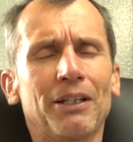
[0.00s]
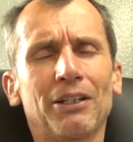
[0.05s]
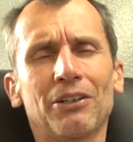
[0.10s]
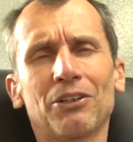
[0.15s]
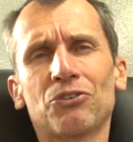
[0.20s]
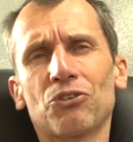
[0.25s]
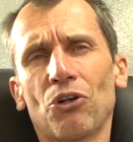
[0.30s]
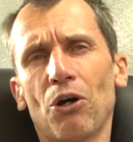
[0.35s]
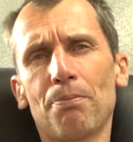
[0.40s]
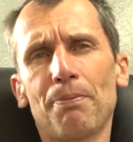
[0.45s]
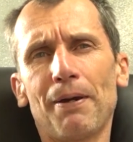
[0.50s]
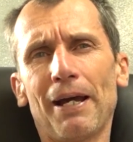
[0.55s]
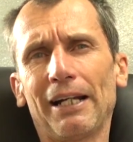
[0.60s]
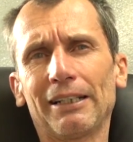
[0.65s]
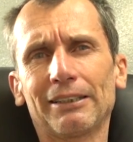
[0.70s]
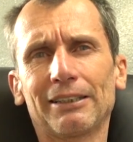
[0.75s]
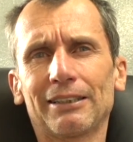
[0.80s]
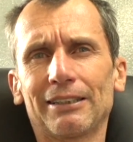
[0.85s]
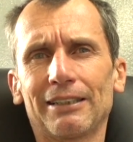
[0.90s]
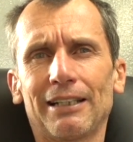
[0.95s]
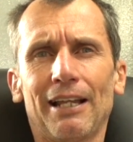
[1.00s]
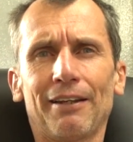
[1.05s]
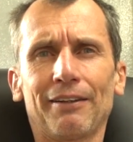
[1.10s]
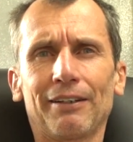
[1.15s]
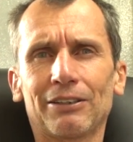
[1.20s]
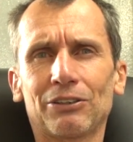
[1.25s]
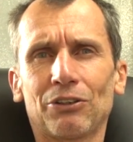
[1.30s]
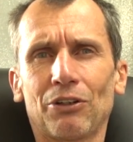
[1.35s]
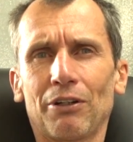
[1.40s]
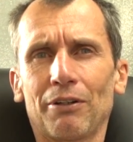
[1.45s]
dropouts and other
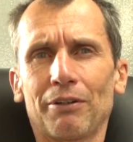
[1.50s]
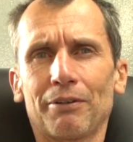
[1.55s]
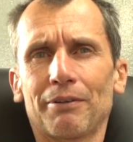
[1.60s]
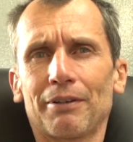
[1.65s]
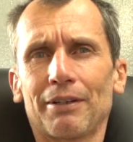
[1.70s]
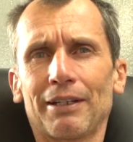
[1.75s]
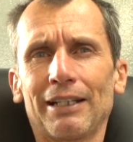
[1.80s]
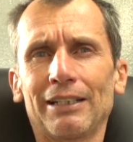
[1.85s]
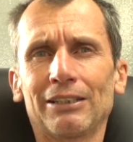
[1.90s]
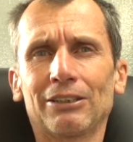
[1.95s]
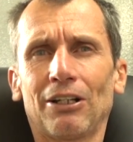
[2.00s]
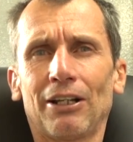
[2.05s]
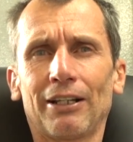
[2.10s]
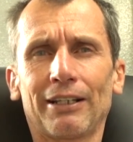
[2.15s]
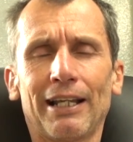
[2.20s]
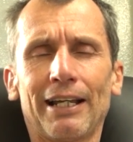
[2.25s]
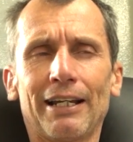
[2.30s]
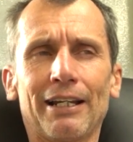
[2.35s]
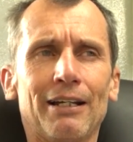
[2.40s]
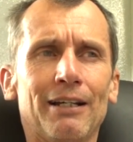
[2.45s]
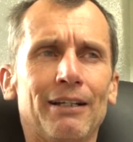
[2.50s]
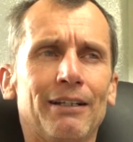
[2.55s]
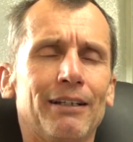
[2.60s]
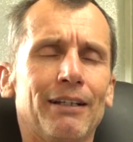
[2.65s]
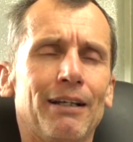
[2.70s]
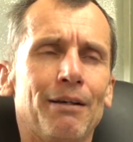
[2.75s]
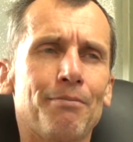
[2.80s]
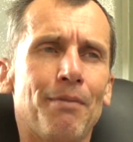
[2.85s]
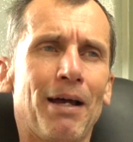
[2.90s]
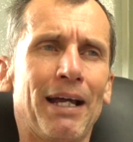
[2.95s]
sort of things like that
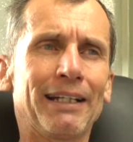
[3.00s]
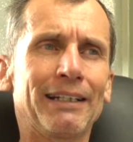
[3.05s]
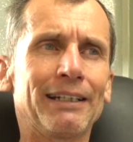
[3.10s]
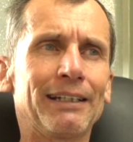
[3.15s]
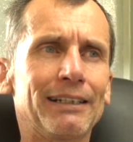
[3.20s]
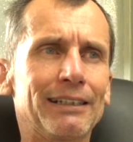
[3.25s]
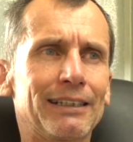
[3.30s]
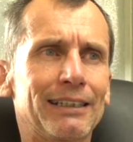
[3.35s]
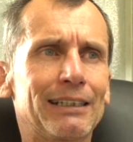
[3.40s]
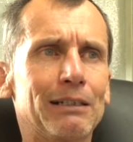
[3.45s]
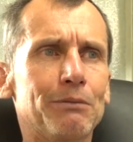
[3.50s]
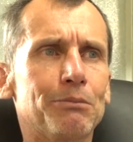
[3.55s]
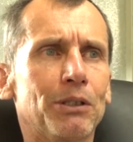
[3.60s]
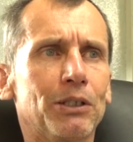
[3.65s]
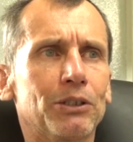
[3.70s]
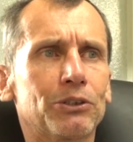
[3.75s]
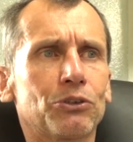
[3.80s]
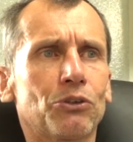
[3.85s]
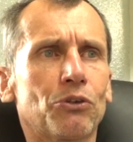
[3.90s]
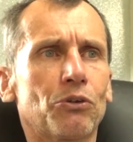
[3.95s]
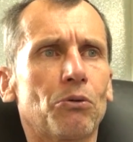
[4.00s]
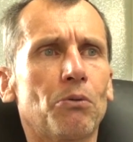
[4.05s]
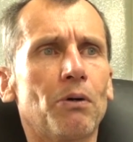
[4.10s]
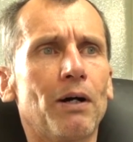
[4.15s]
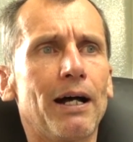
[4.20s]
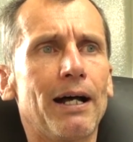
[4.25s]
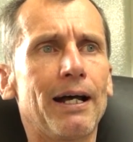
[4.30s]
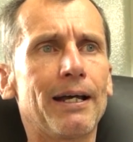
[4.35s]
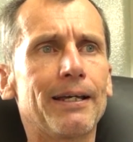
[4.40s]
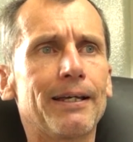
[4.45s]
are made in a similar sort of
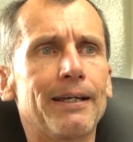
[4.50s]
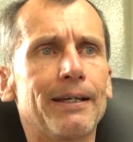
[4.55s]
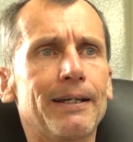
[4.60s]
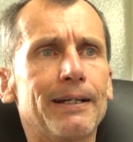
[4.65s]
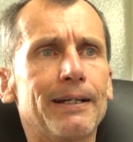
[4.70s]
way.